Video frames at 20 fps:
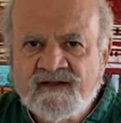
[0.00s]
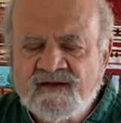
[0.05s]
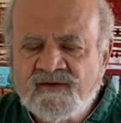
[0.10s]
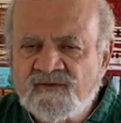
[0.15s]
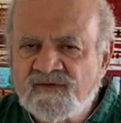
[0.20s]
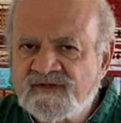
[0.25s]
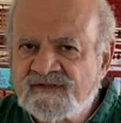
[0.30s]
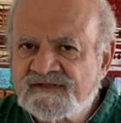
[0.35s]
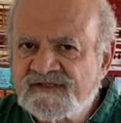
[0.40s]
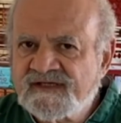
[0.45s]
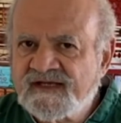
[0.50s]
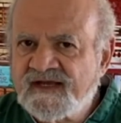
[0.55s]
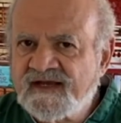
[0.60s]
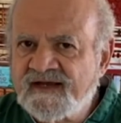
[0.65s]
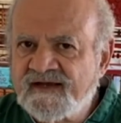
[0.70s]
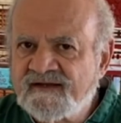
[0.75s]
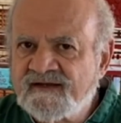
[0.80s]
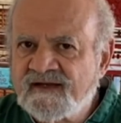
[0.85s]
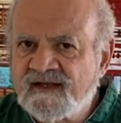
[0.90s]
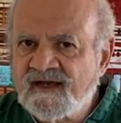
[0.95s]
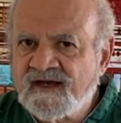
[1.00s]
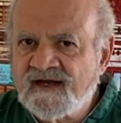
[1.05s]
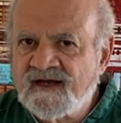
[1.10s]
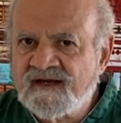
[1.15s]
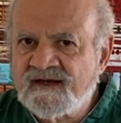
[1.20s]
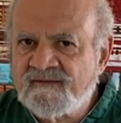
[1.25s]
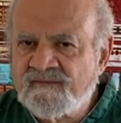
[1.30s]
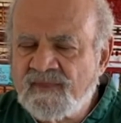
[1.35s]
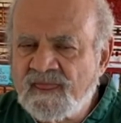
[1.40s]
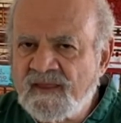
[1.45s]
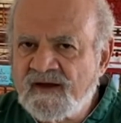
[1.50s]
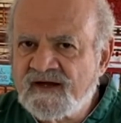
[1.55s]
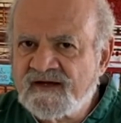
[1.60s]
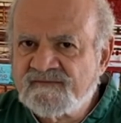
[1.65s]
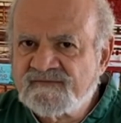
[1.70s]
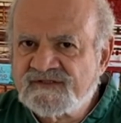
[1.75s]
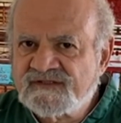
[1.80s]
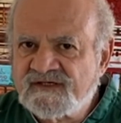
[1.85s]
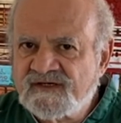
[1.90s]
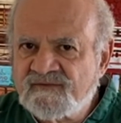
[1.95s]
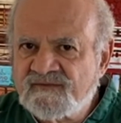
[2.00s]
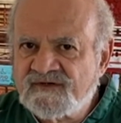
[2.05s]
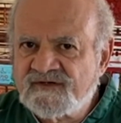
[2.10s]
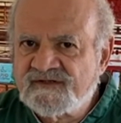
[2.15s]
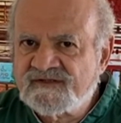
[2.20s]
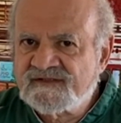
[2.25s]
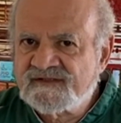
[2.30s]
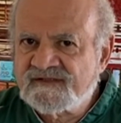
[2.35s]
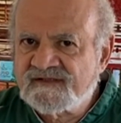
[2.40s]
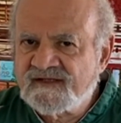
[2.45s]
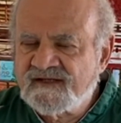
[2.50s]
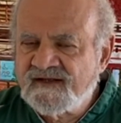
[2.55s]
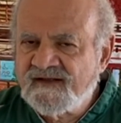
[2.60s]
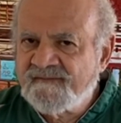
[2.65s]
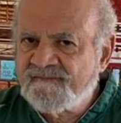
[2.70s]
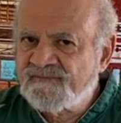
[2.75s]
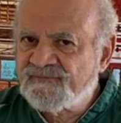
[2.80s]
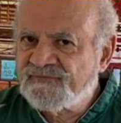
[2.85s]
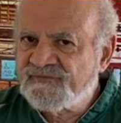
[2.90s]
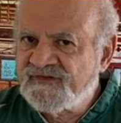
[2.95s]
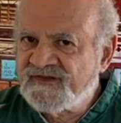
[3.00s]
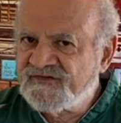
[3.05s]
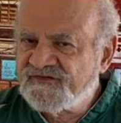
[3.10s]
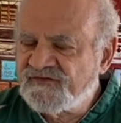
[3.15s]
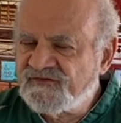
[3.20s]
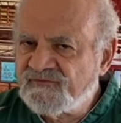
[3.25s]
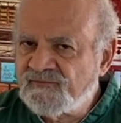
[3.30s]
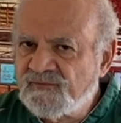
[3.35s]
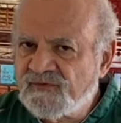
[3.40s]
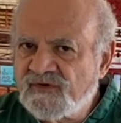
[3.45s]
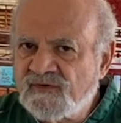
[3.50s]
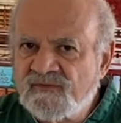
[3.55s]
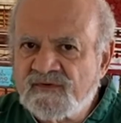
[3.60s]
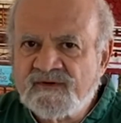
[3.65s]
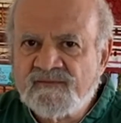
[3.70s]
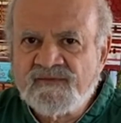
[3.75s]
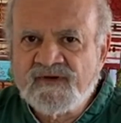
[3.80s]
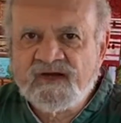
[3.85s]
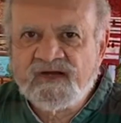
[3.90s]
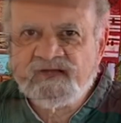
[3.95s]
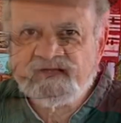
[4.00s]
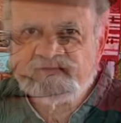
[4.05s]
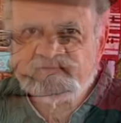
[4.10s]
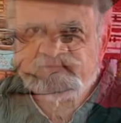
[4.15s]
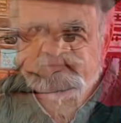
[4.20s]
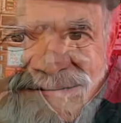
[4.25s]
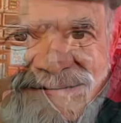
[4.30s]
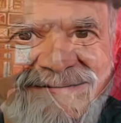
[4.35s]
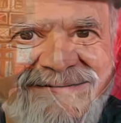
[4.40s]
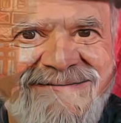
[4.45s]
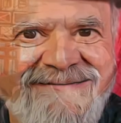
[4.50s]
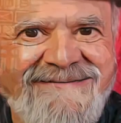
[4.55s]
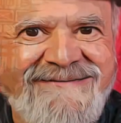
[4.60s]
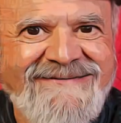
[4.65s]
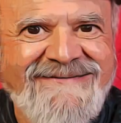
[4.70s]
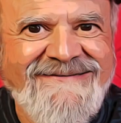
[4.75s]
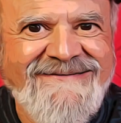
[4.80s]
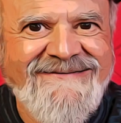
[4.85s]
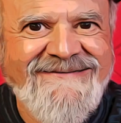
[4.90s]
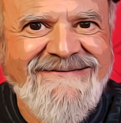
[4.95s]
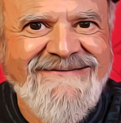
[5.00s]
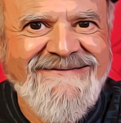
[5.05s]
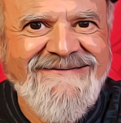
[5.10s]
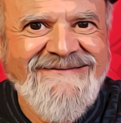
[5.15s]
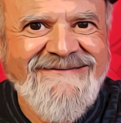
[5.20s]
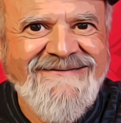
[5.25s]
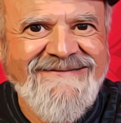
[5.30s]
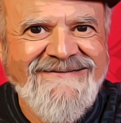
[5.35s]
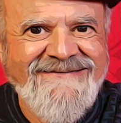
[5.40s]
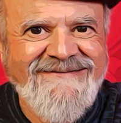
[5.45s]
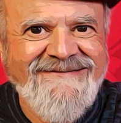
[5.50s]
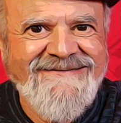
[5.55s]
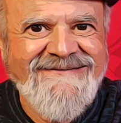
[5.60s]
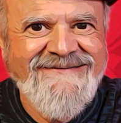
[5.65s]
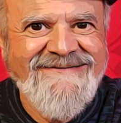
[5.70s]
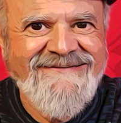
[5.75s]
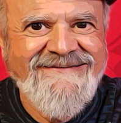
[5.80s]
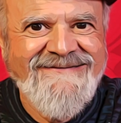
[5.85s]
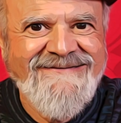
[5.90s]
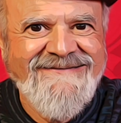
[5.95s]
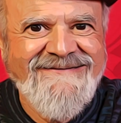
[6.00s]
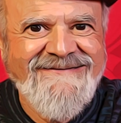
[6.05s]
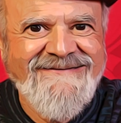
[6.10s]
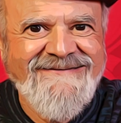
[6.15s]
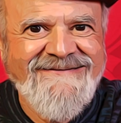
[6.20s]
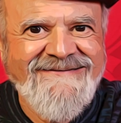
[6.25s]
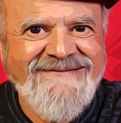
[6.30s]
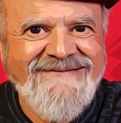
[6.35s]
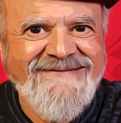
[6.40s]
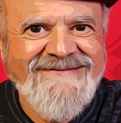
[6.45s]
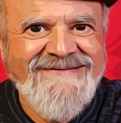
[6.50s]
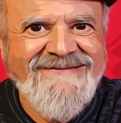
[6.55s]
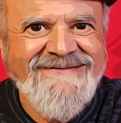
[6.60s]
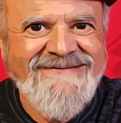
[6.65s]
Once again, I'm Bob Sommers. This is Boomer Bob's Tax Cafe and Coffee Bar.